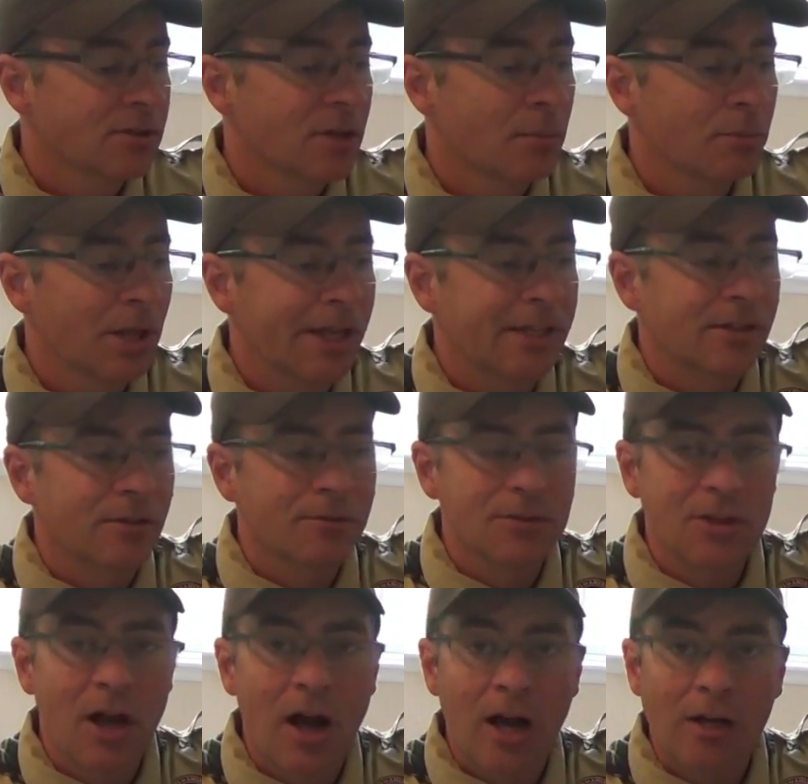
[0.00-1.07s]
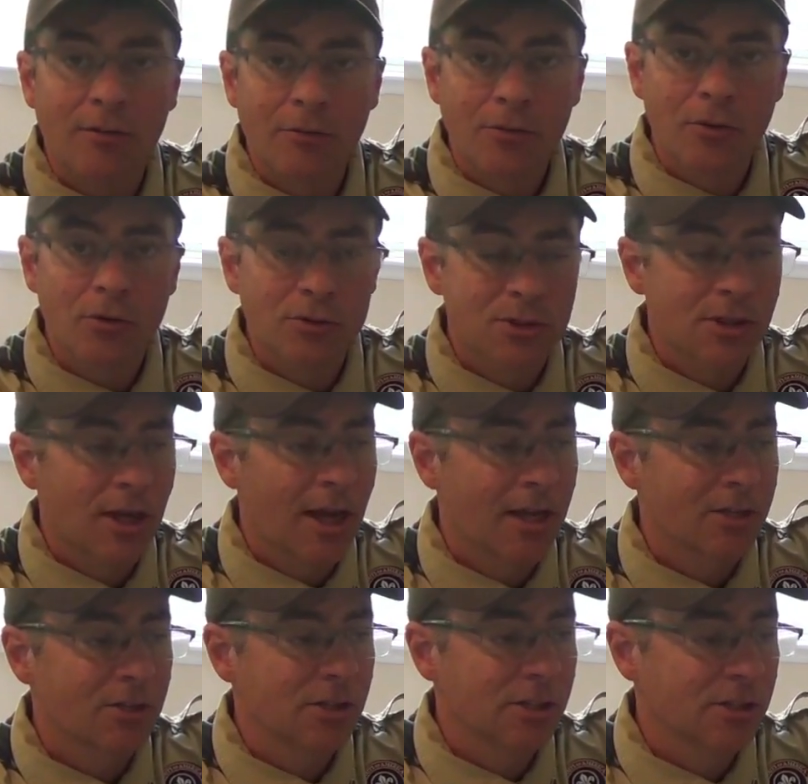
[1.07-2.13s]
length of sock for those to
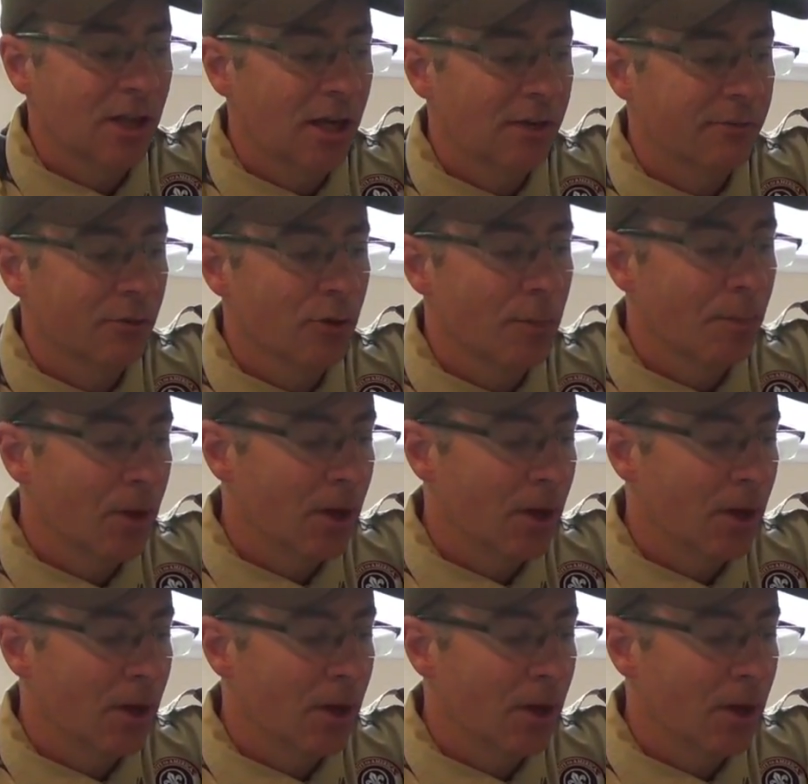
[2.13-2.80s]
actually kind of grip